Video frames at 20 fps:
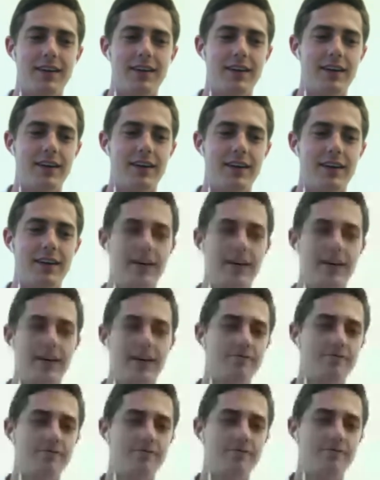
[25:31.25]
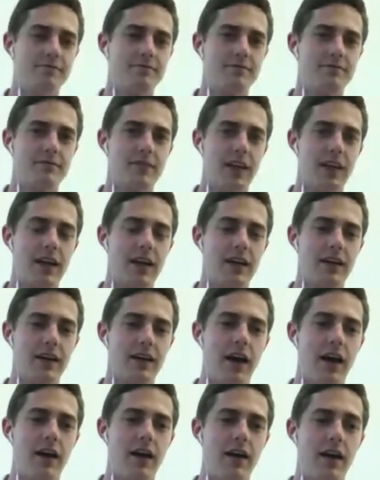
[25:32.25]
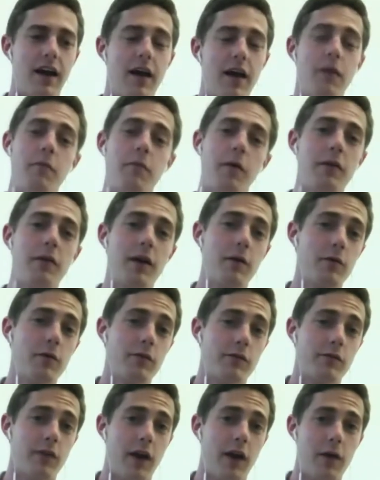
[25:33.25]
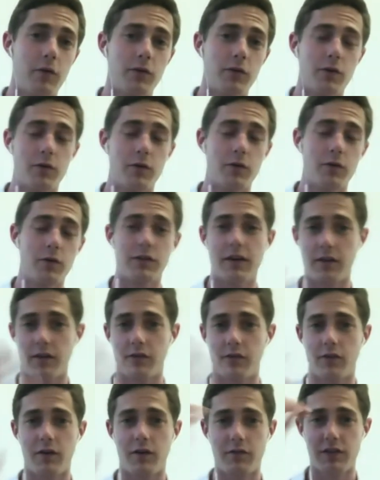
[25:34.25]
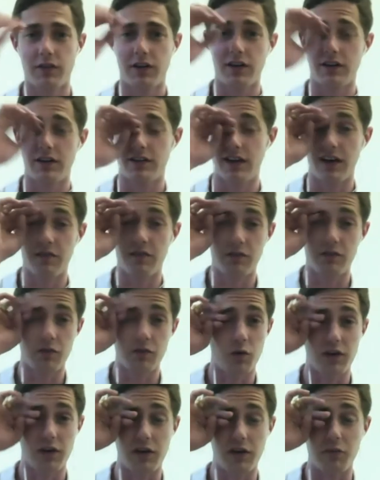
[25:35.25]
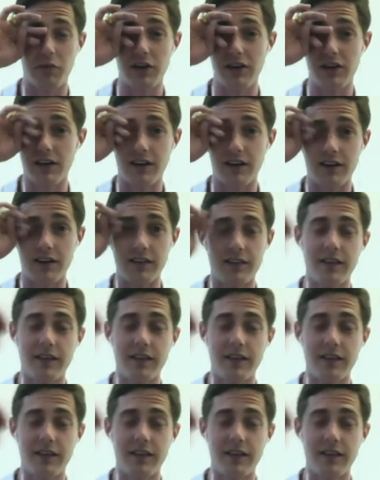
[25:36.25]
I was always so I've taken a dive into Wikipedia.